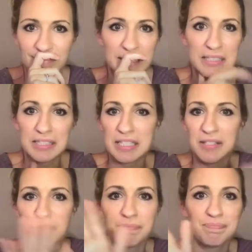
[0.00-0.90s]
It
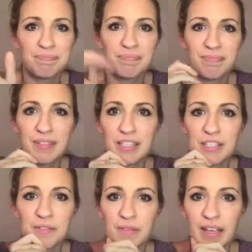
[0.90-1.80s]
just
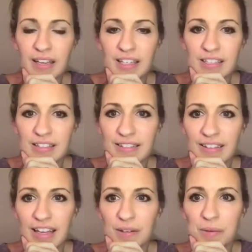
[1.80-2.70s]
vanished.
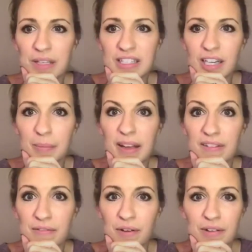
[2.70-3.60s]
I had to restart my
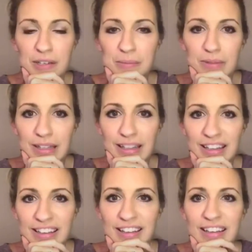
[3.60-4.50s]
phone completely.